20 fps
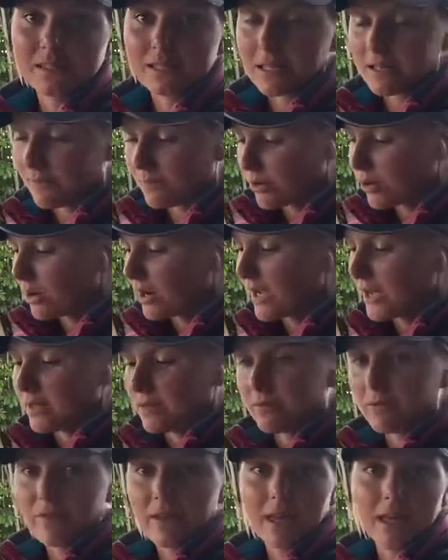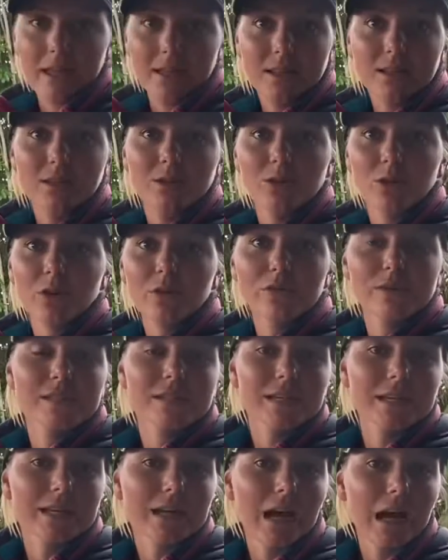And if you're at an event, you
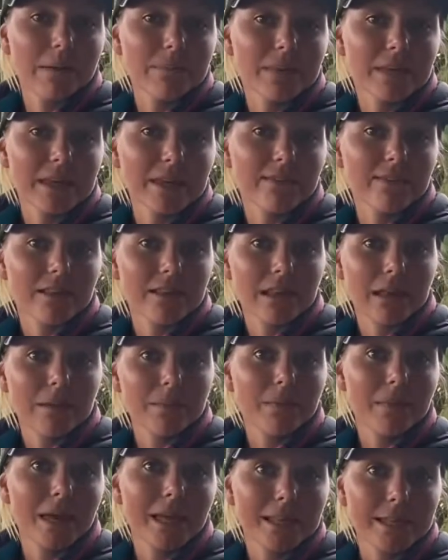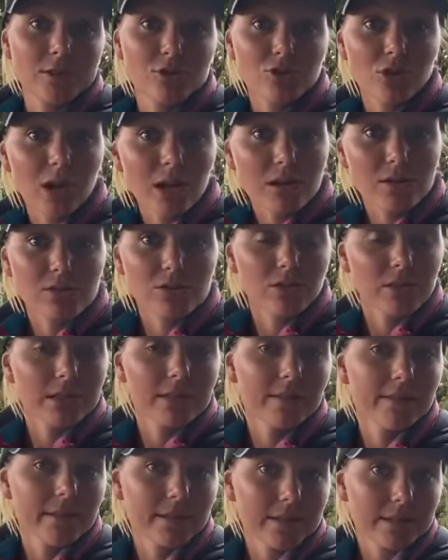obviously can't be giving them any drugs or
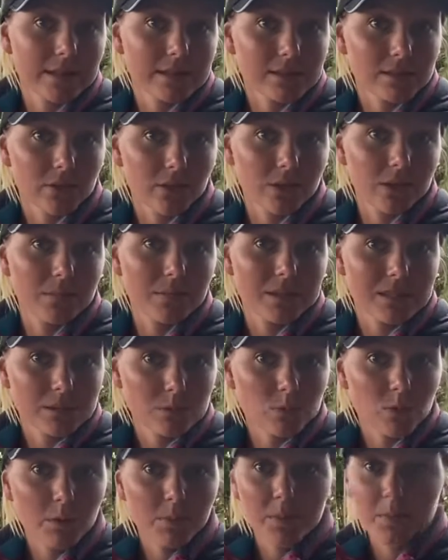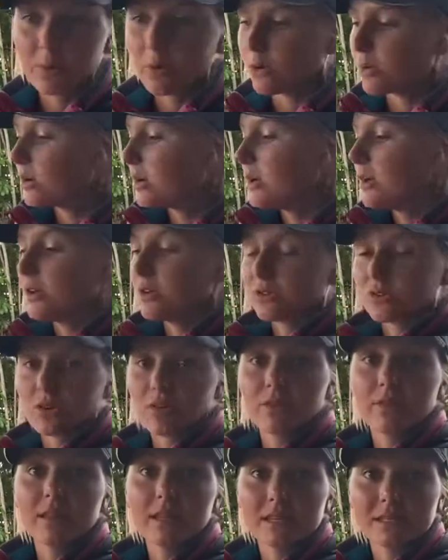anything that's going to be swabbable,
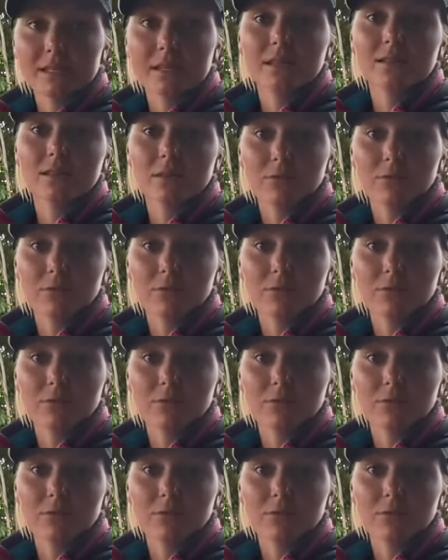so this is a